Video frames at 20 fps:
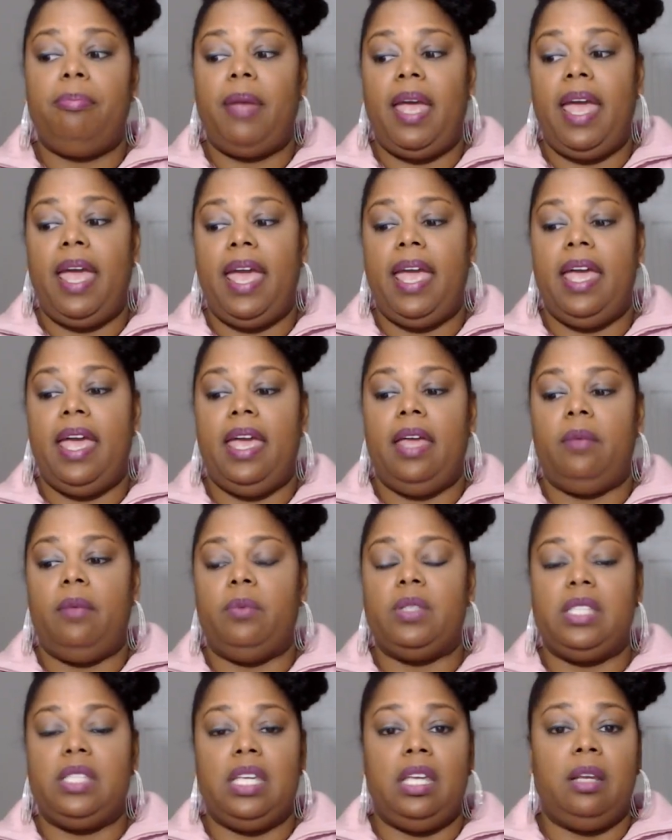
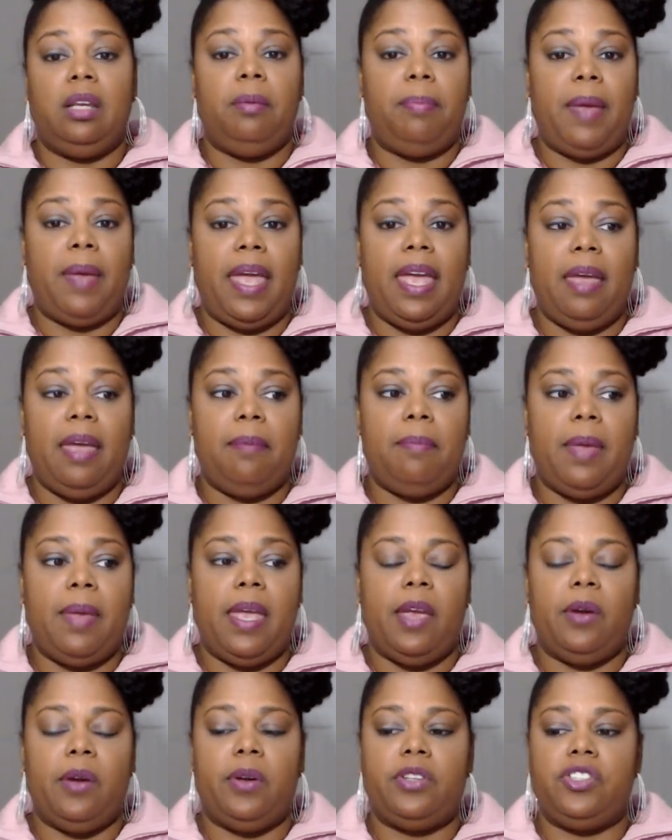was in a bad
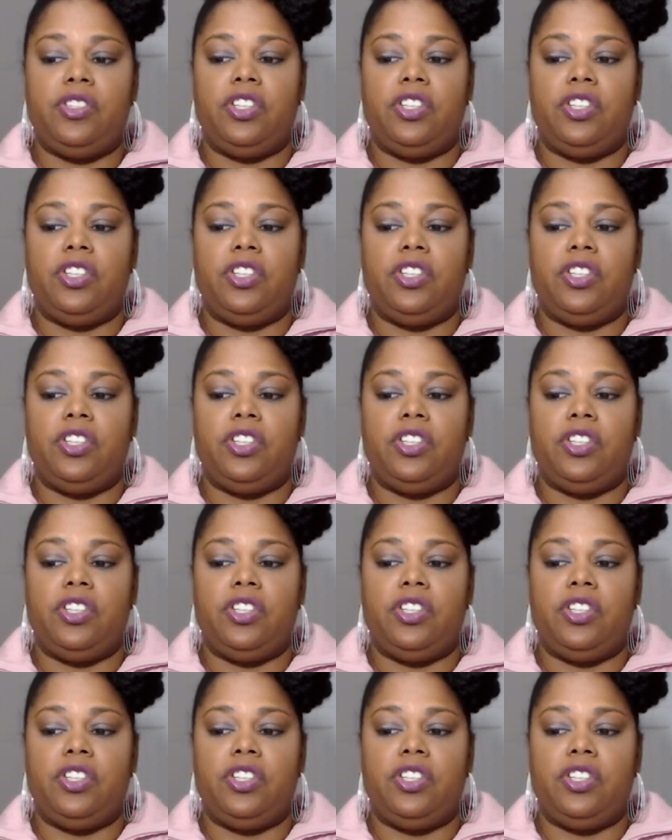marriage